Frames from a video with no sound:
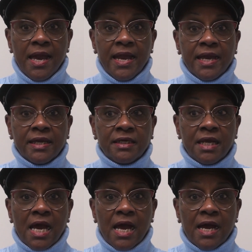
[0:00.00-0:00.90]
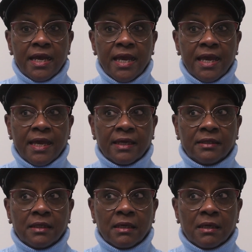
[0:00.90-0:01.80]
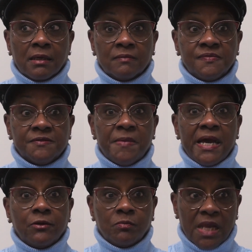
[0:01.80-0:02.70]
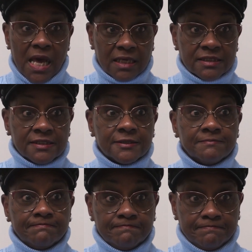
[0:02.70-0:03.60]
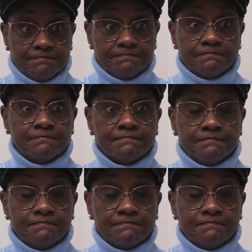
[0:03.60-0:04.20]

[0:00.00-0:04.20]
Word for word: and I had spinal blocks. Wow.